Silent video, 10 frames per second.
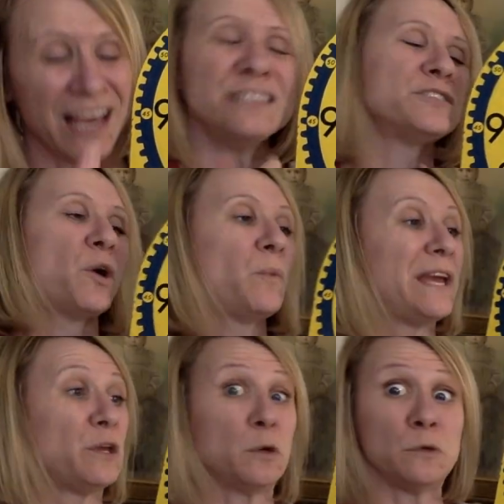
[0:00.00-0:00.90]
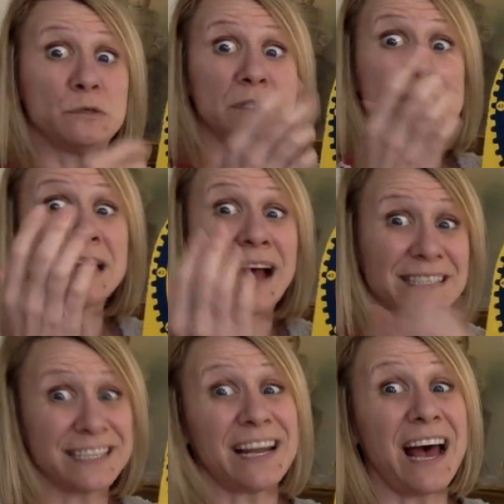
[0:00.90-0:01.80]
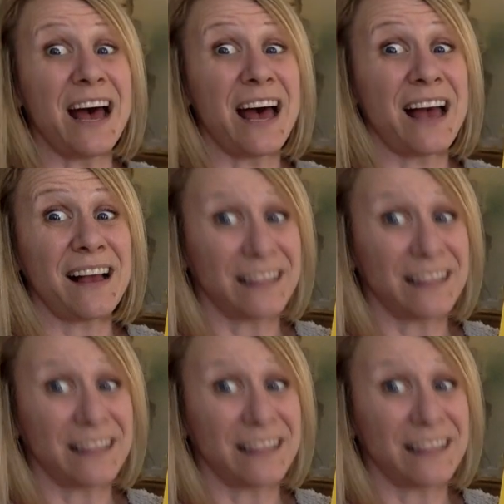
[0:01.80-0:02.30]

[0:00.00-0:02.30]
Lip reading: So we use ta-da!